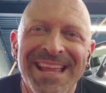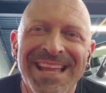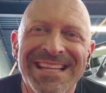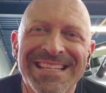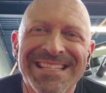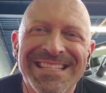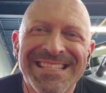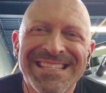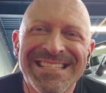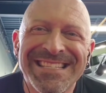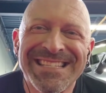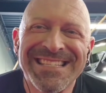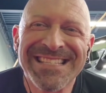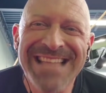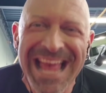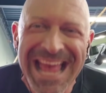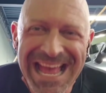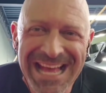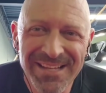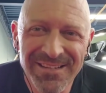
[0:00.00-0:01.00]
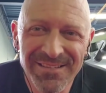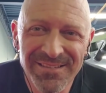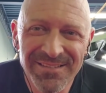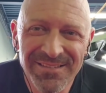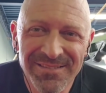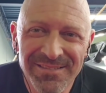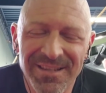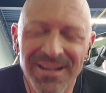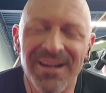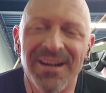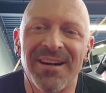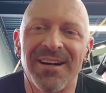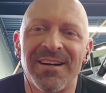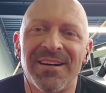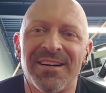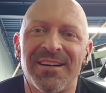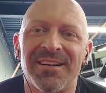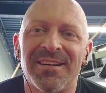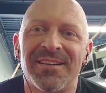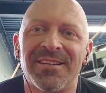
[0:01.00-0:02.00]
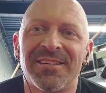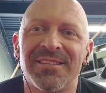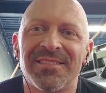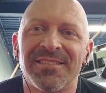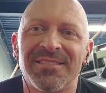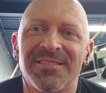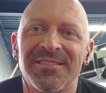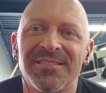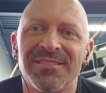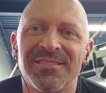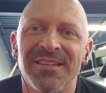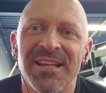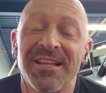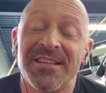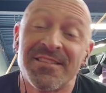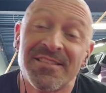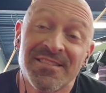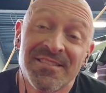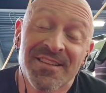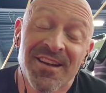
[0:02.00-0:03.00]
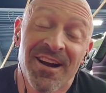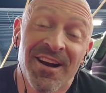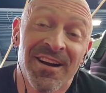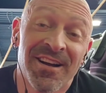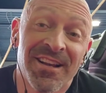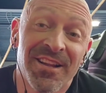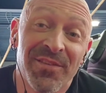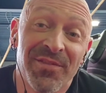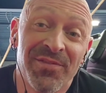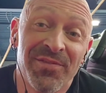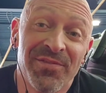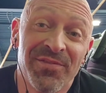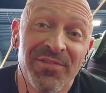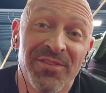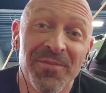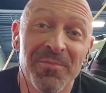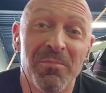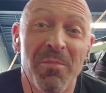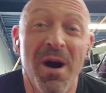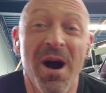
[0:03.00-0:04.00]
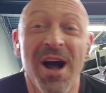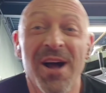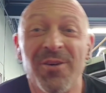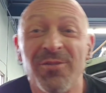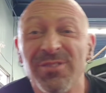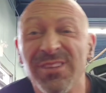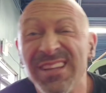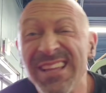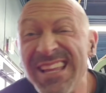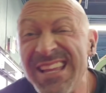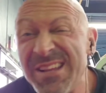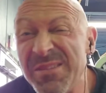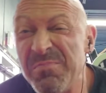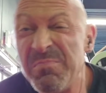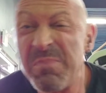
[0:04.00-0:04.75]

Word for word: It's sad. Uh, it's kind of mildly